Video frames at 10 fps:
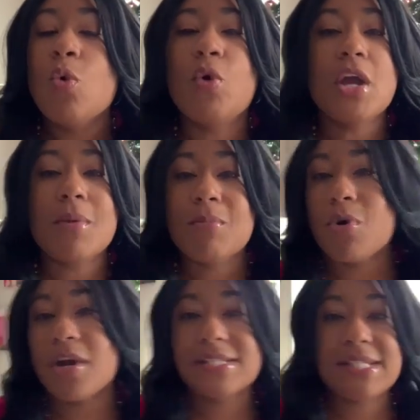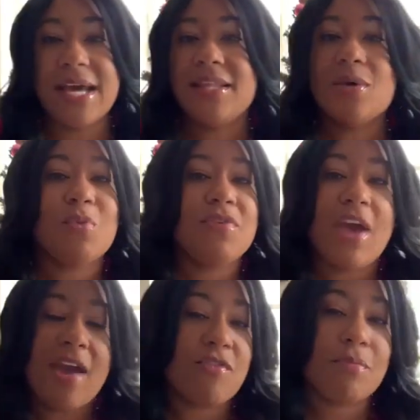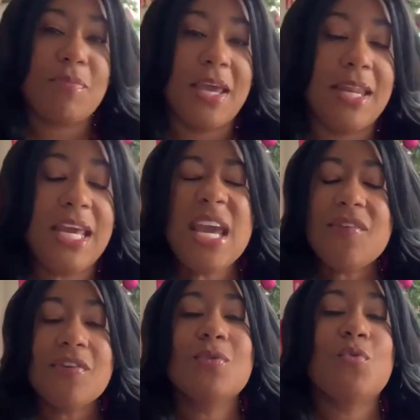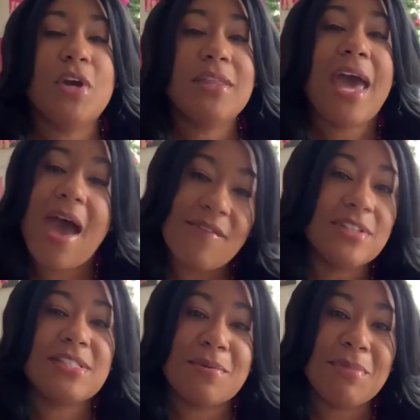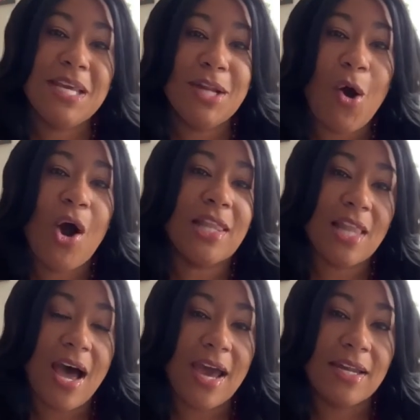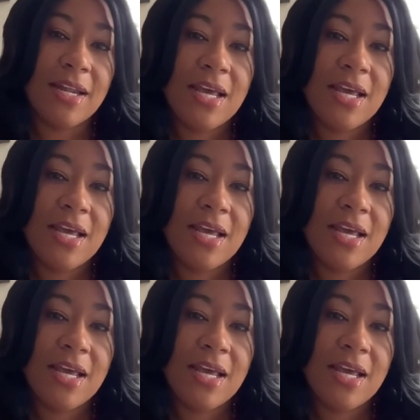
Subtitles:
we are more excited than we've ever been, even with having to meet online.